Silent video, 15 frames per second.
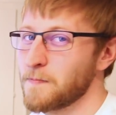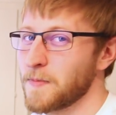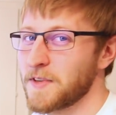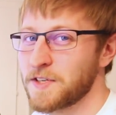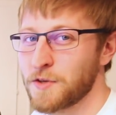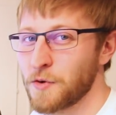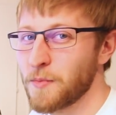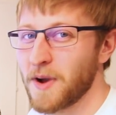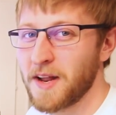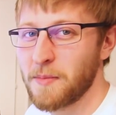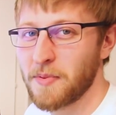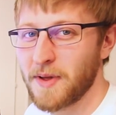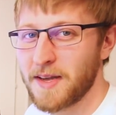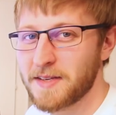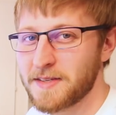too many
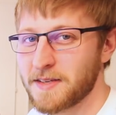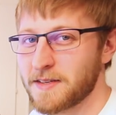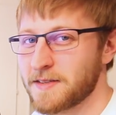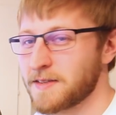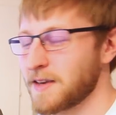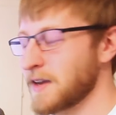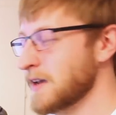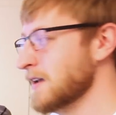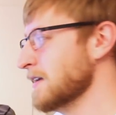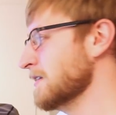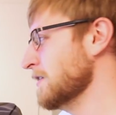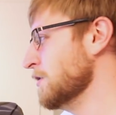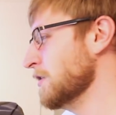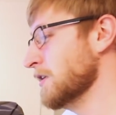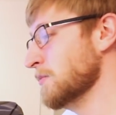places.
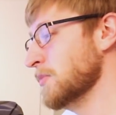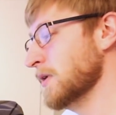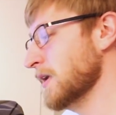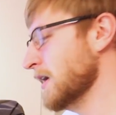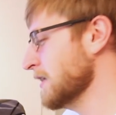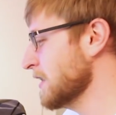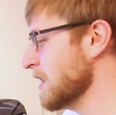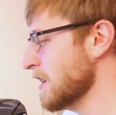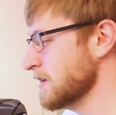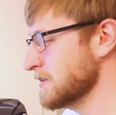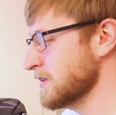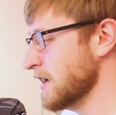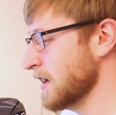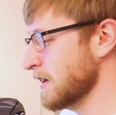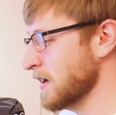You can put it on
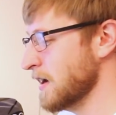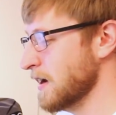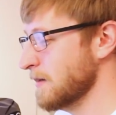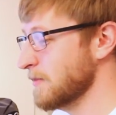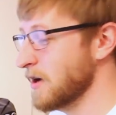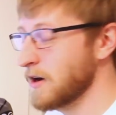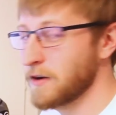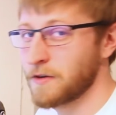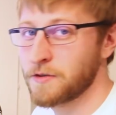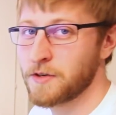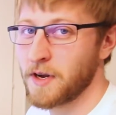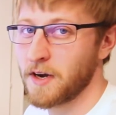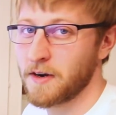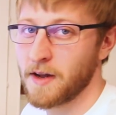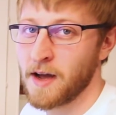cars.com,
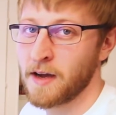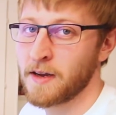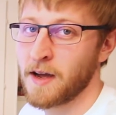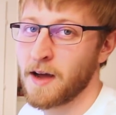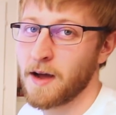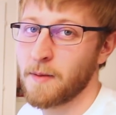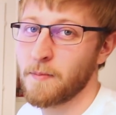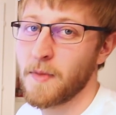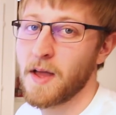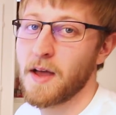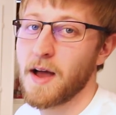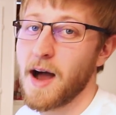autotrader.com.